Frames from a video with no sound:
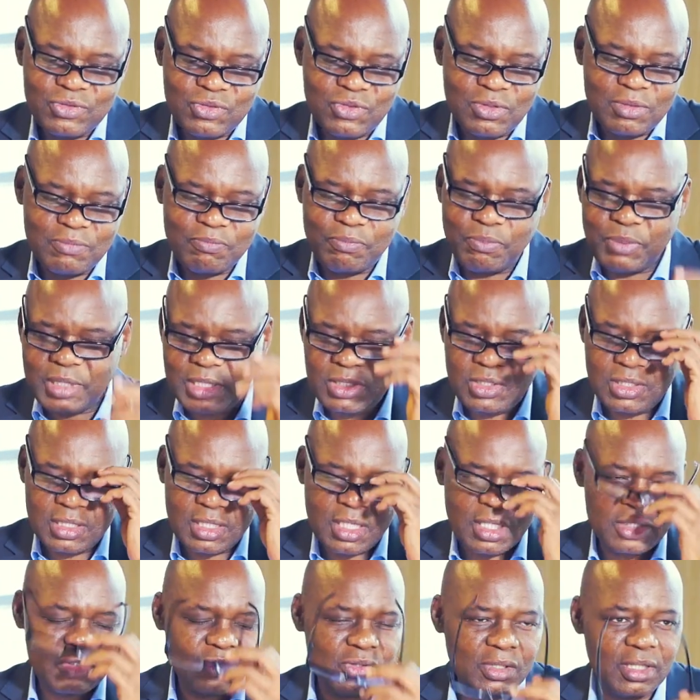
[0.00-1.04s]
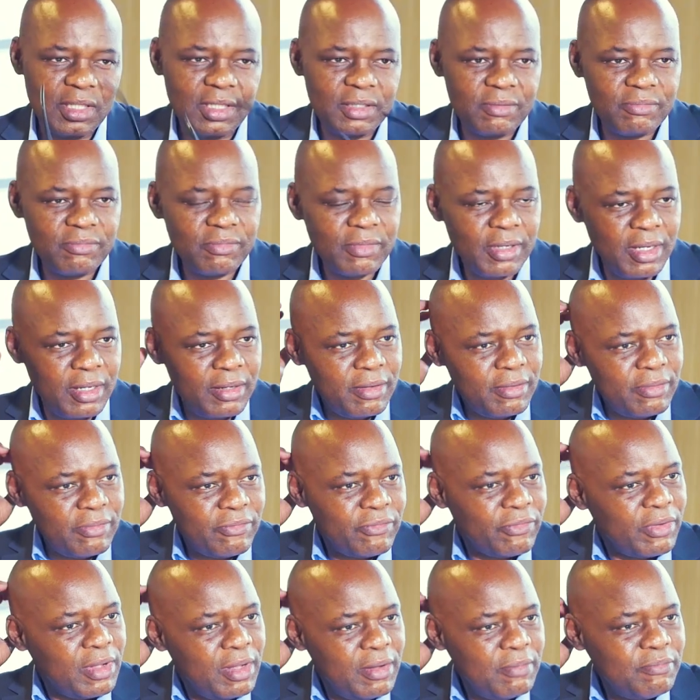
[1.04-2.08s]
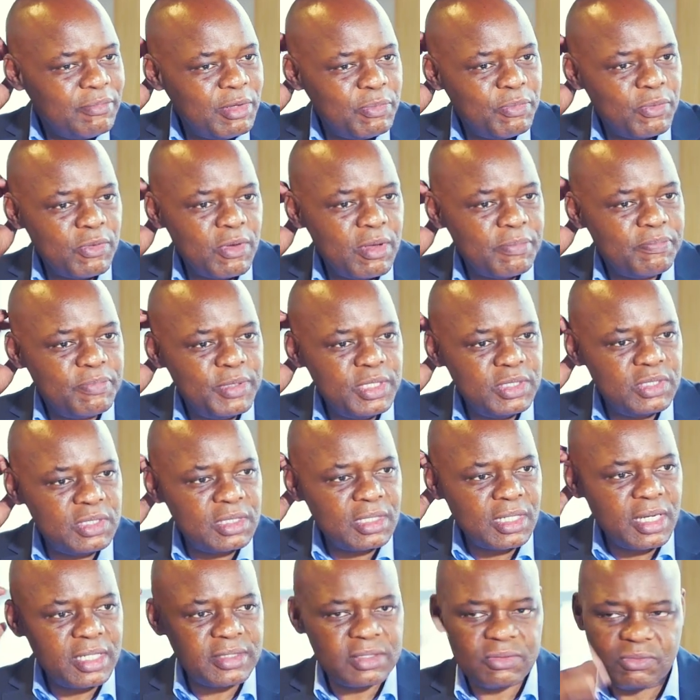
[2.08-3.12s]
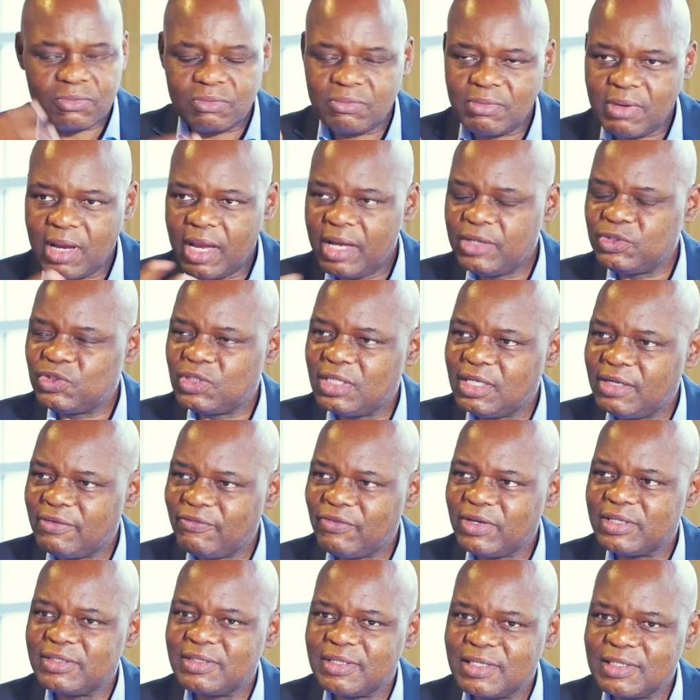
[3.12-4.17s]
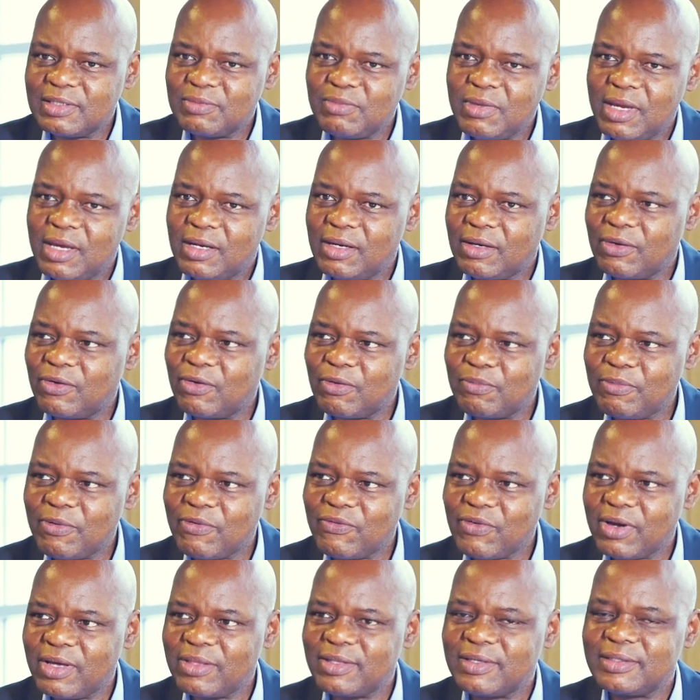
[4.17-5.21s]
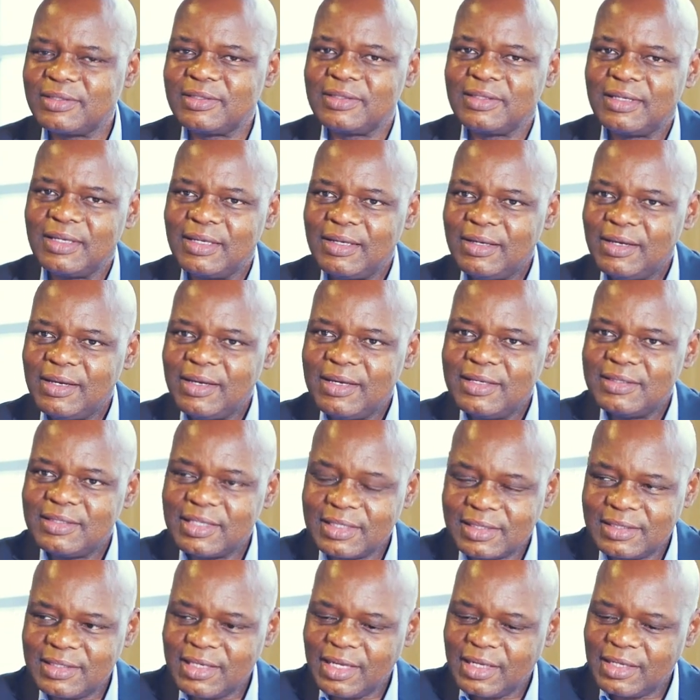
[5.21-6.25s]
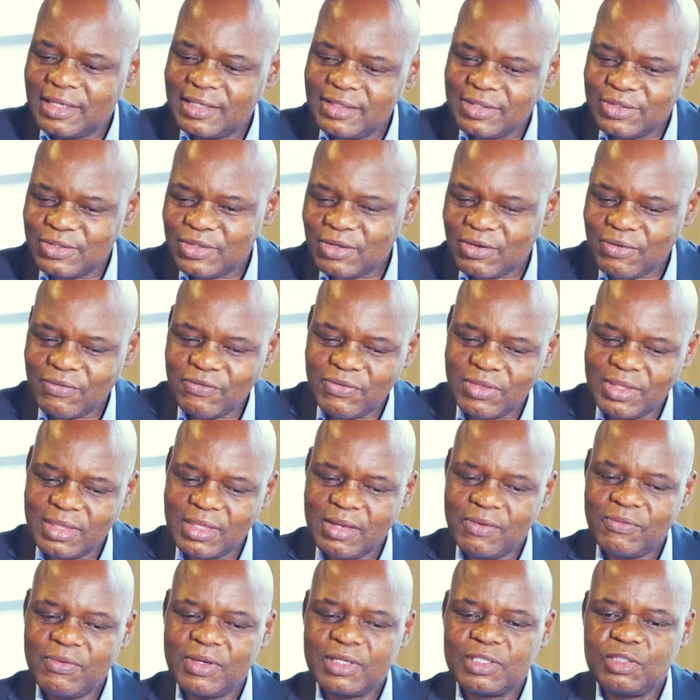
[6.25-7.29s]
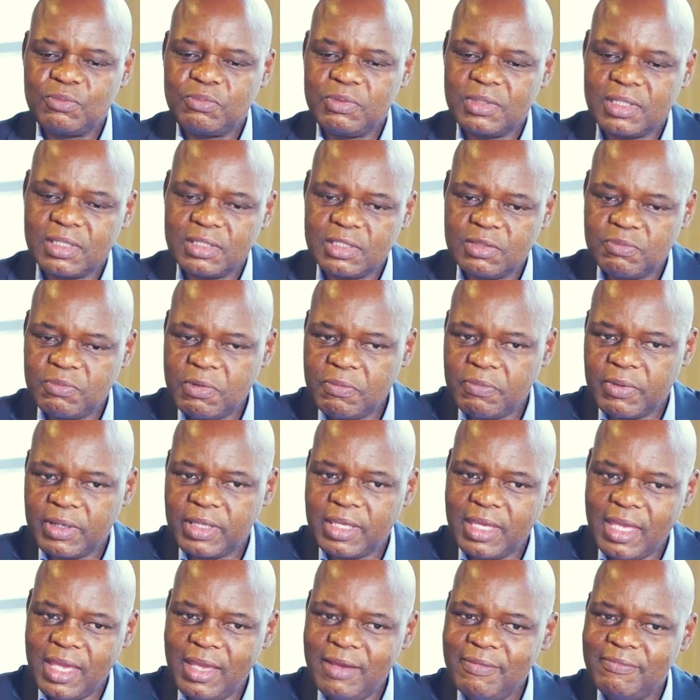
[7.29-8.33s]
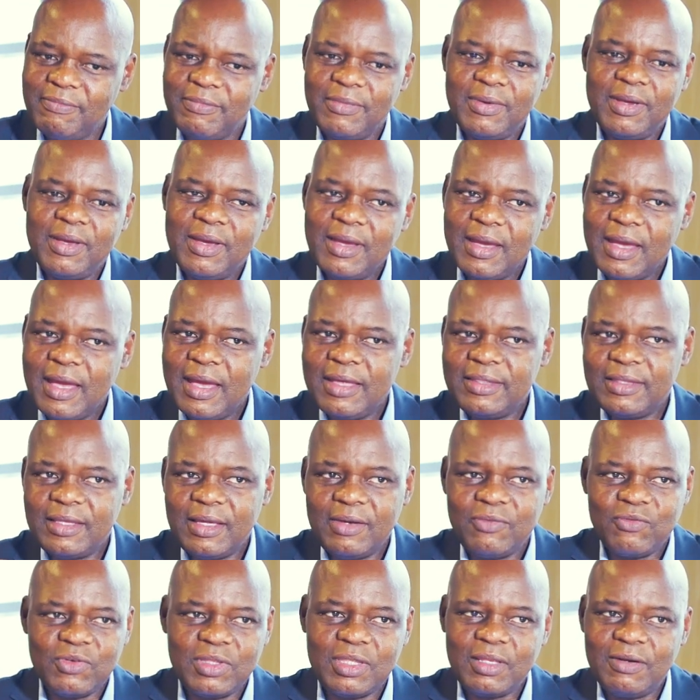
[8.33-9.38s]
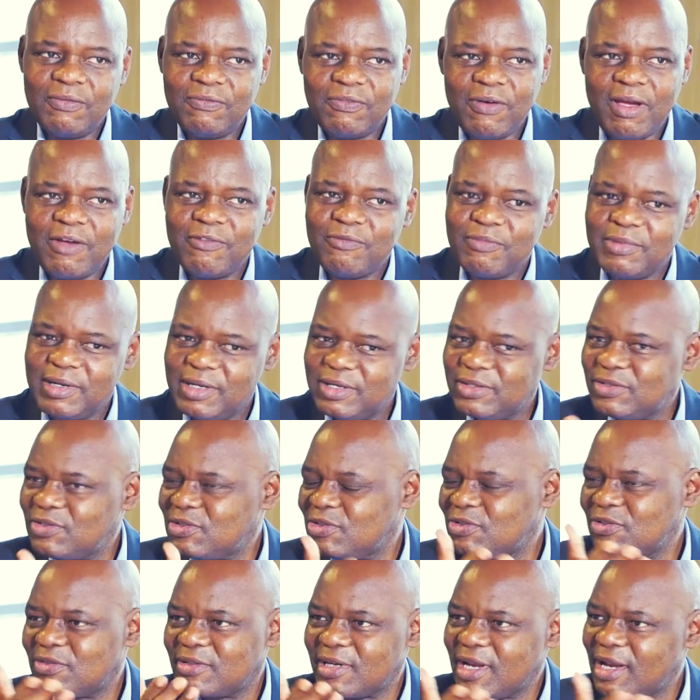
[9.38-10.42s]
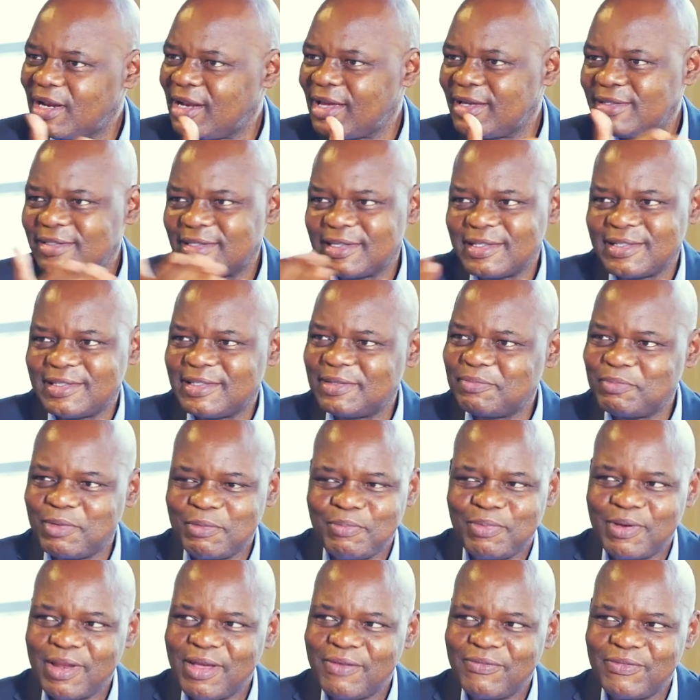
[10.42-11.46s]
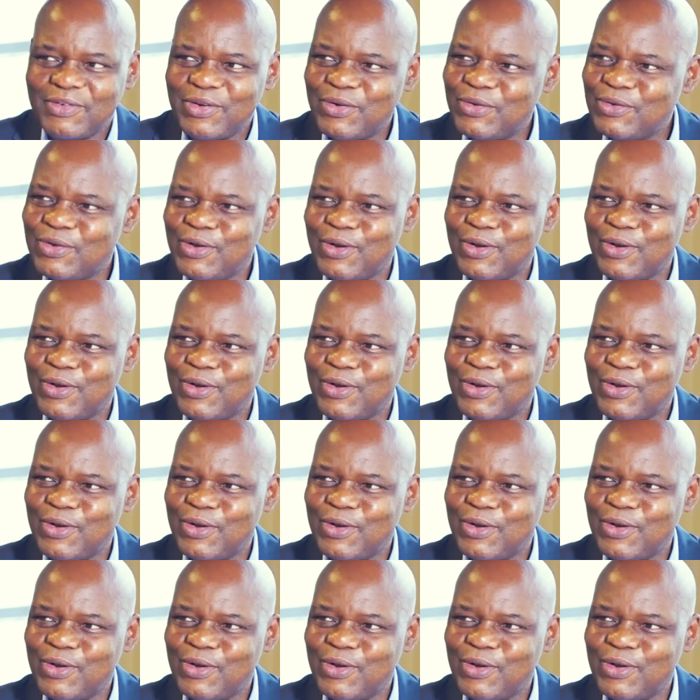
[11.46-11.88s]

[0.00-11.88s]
I was doing pitching actually. Uh, people were pitching as we're angel investors, me and a group of others. Mm. It's exactly the sort of thing that we experienced. People came, and then within five minutes, you realize that people have no